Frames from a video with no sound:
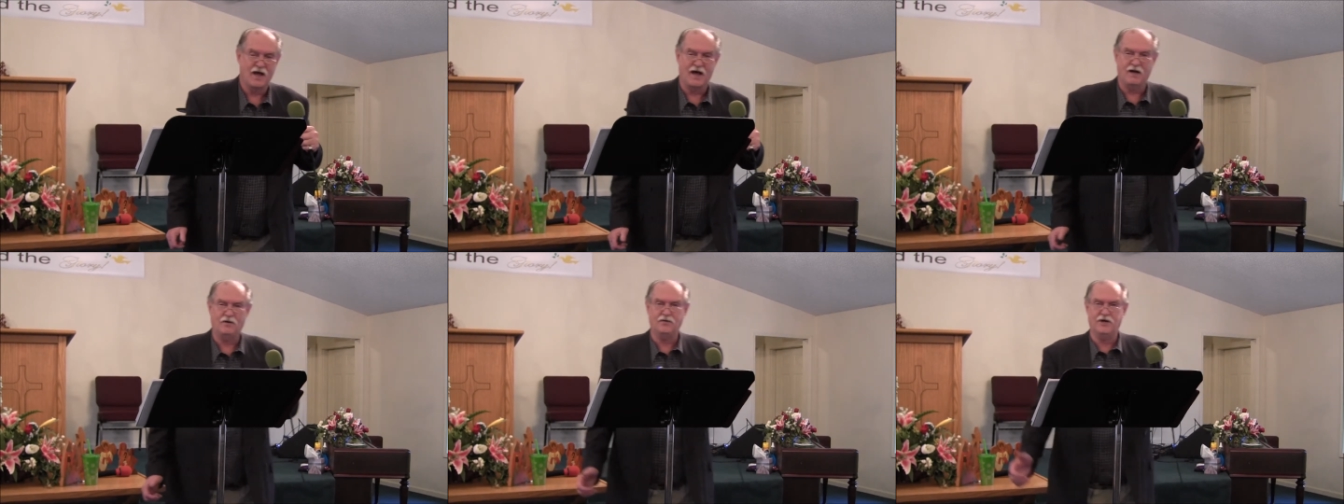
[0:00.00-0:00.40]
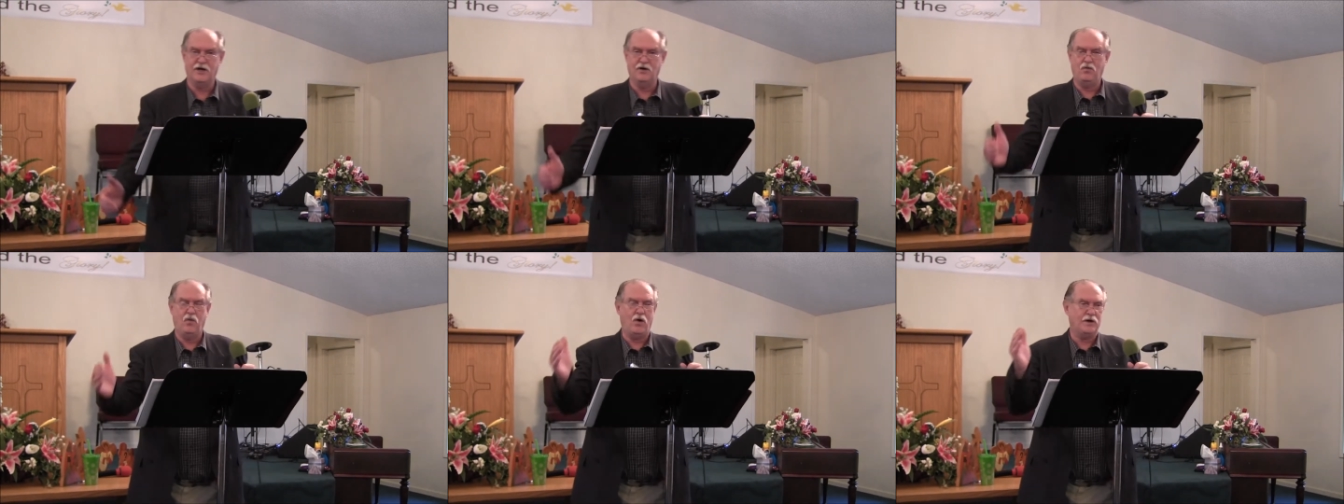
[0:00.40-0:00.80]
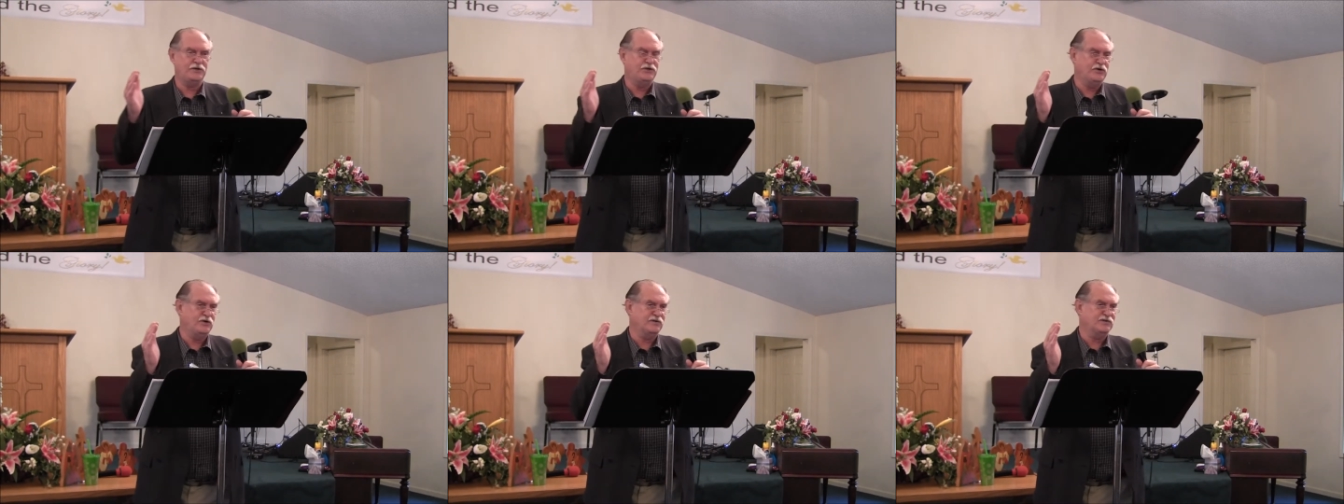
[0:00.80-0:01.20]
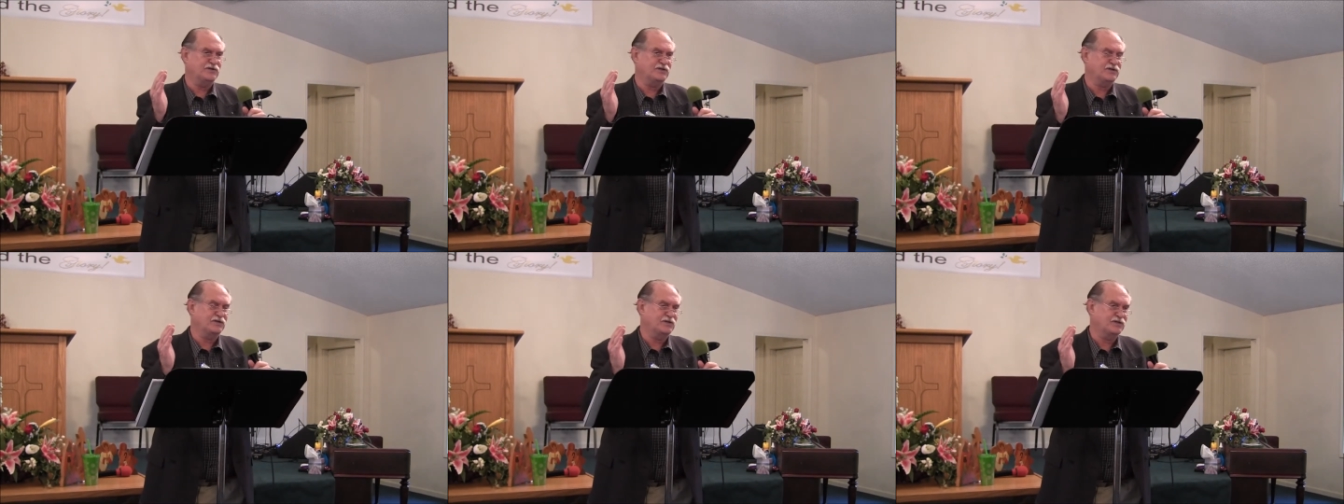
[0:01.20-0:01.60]
I don't care what you're
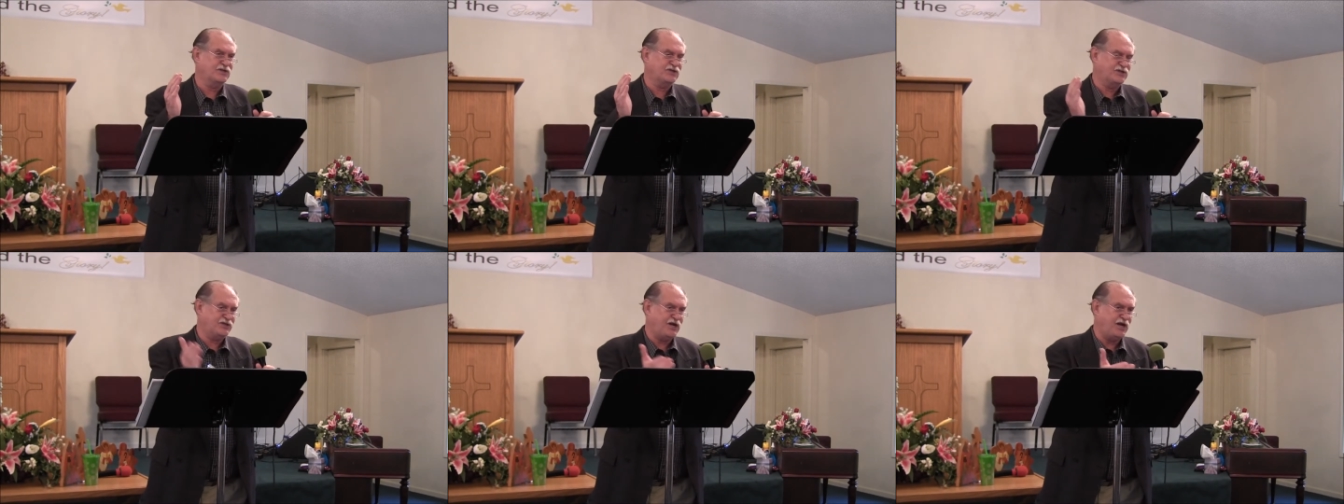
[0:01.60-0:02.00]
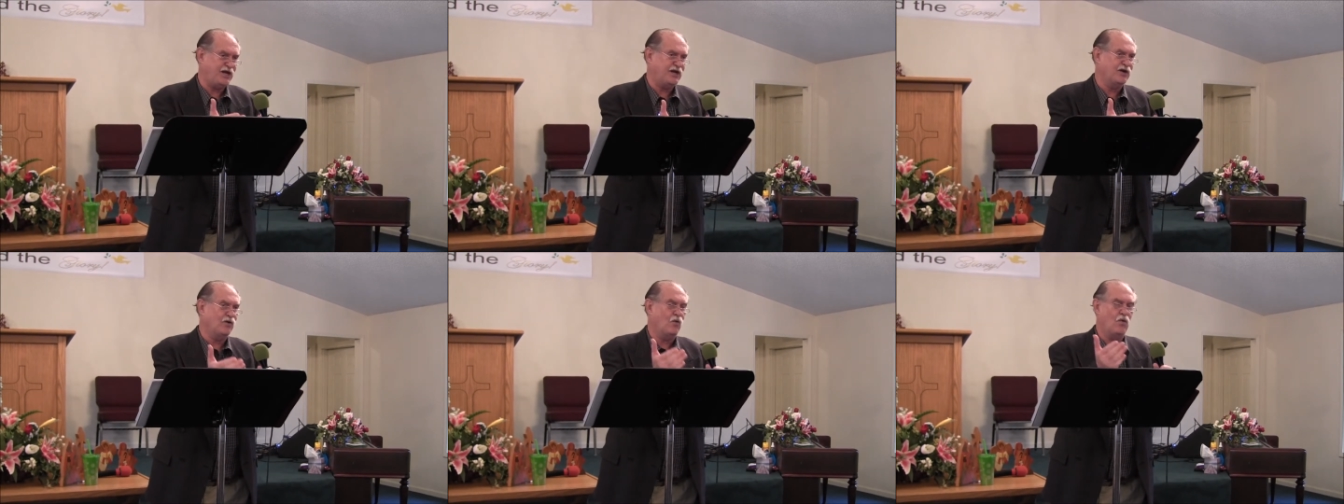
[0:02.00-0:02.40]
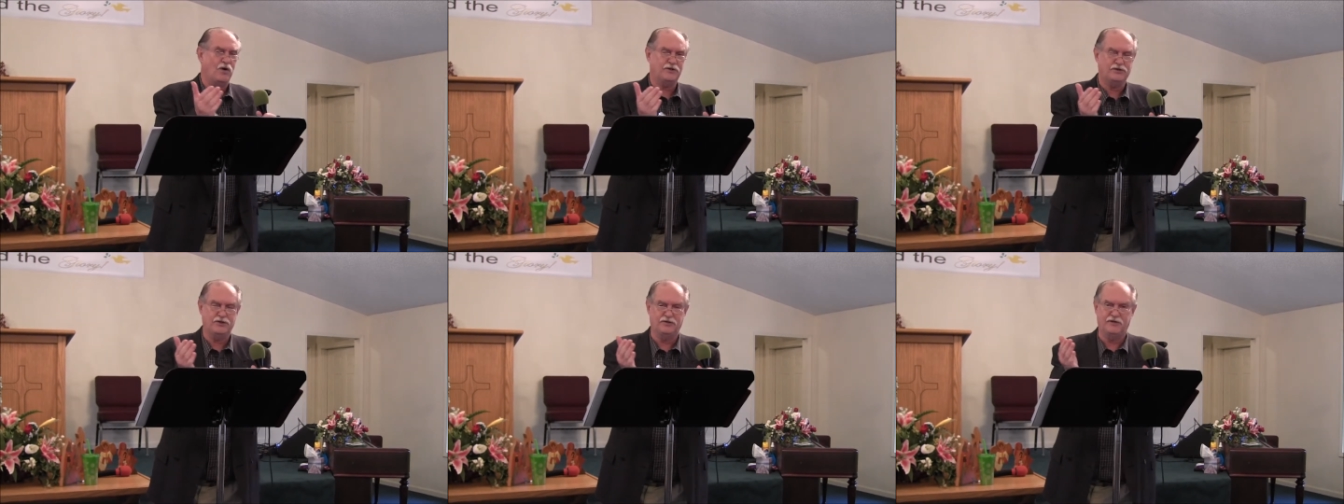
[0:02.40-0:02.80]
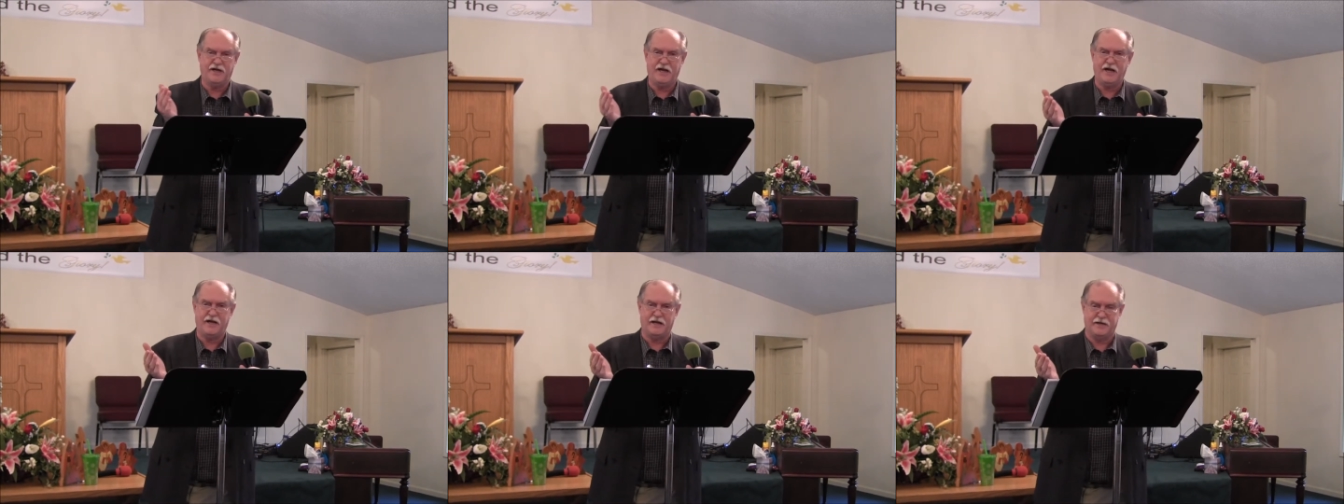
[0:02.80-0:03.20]
seeking or what you're
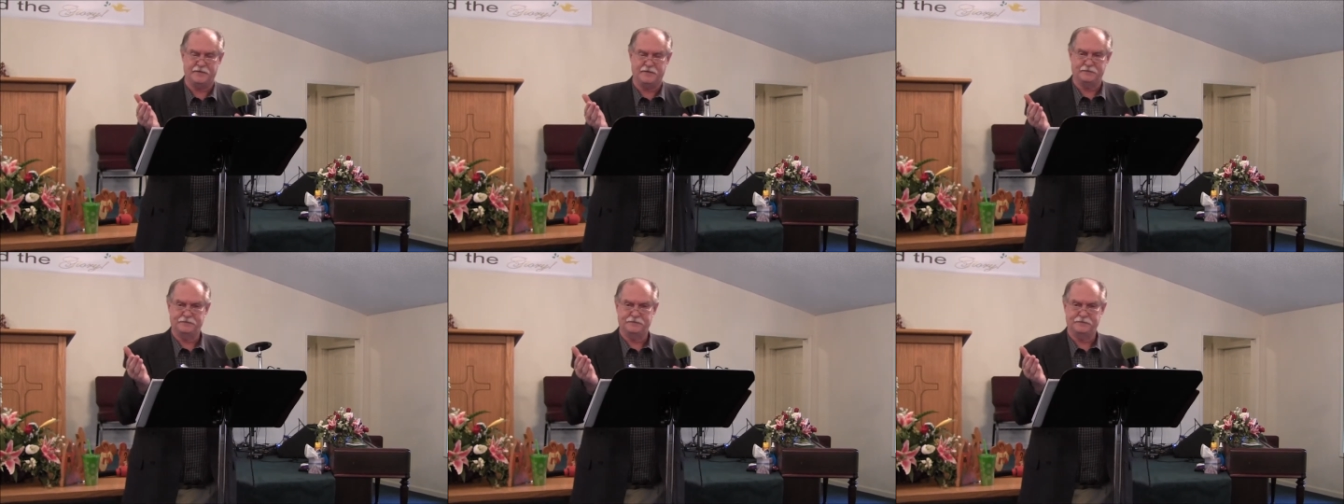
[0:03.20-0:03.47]
needing.